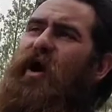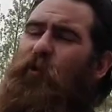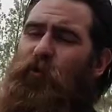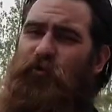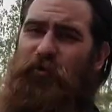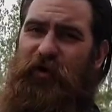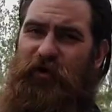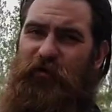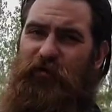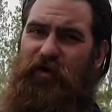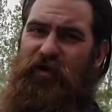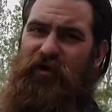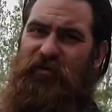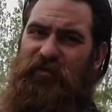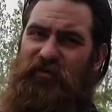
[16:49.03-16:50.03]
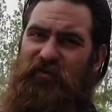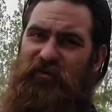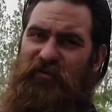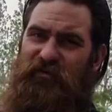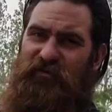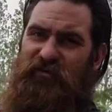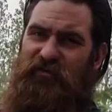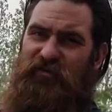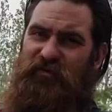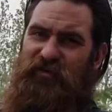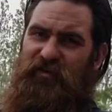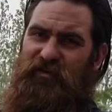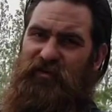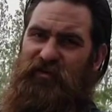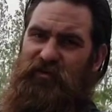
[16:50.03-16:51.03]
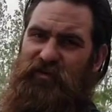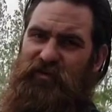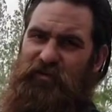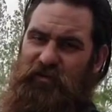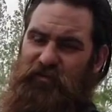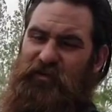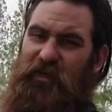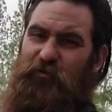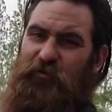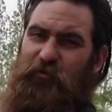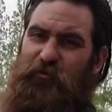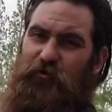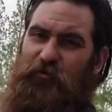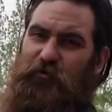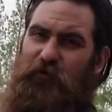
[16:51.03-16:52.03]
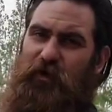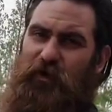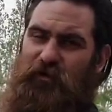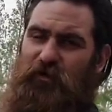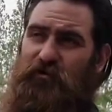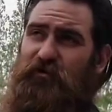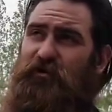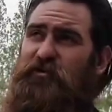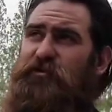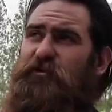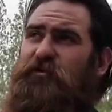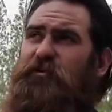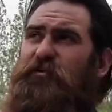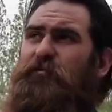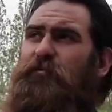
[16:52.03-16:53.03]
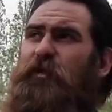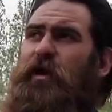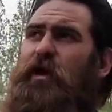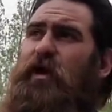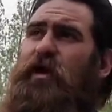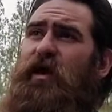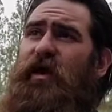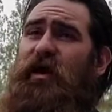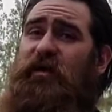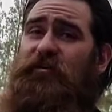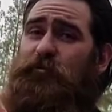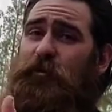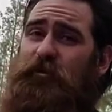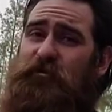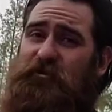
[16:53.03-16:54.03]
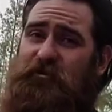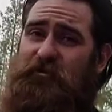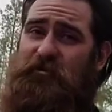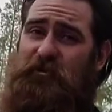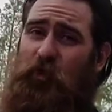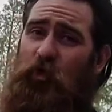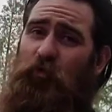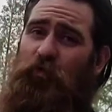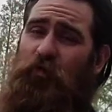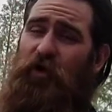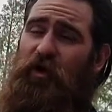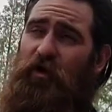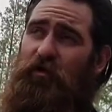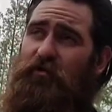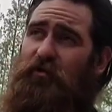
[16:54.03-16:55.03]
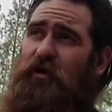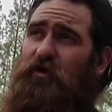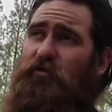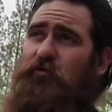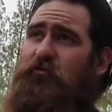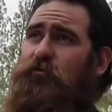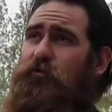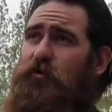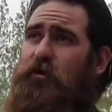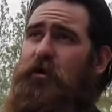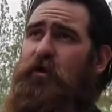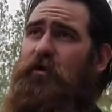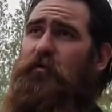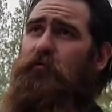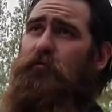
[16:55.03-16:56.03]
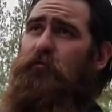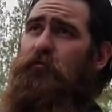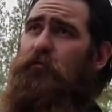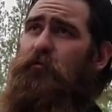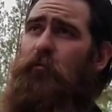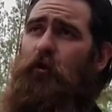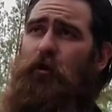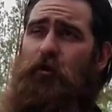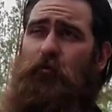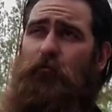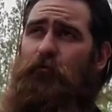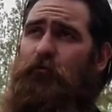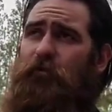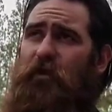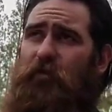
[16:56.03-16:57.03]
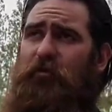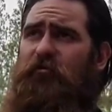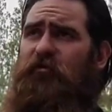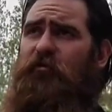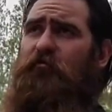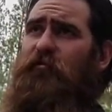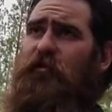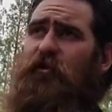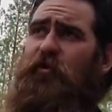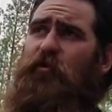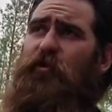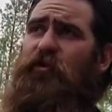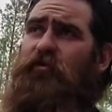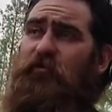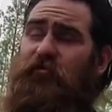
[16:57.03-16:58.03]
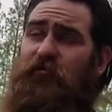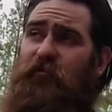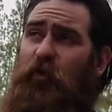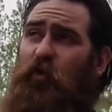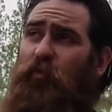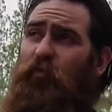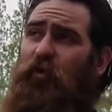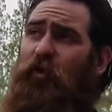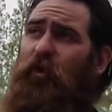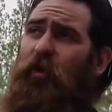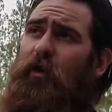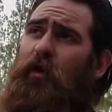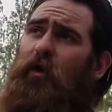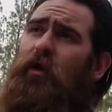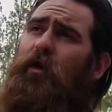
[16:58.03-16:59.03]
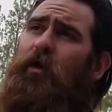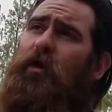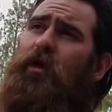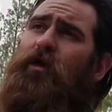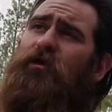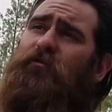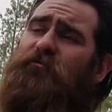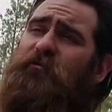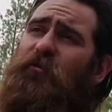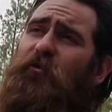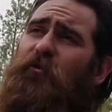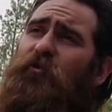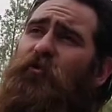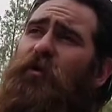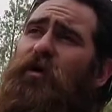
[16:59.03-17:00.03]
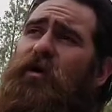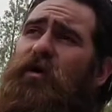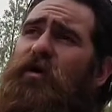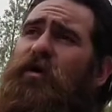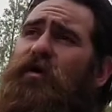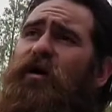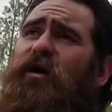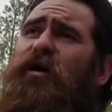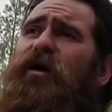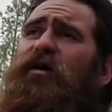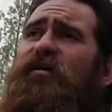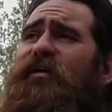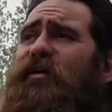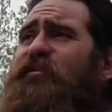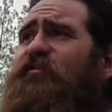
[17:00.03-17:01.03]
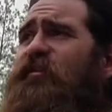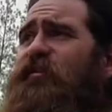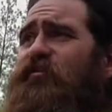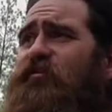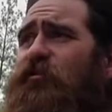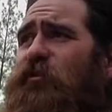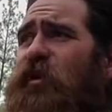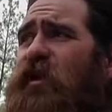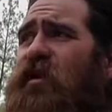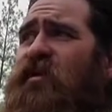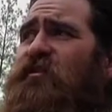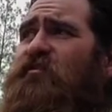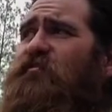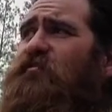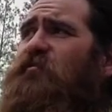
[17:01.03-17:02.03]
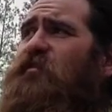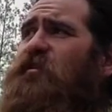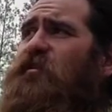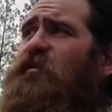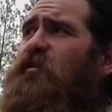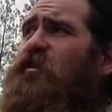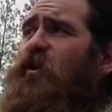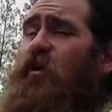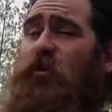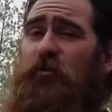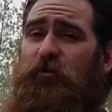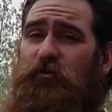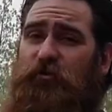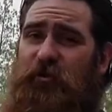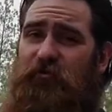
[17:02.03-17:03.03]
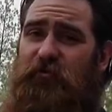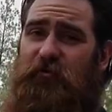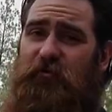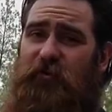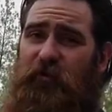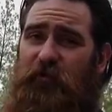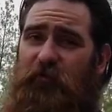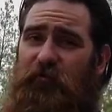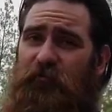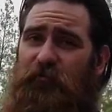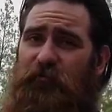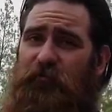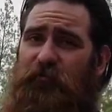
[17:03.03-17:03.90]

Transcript: recommend their shampoo and conditioner, as well as their soap. I'll do a review video on their soap. So like I said, if you guys are looking for something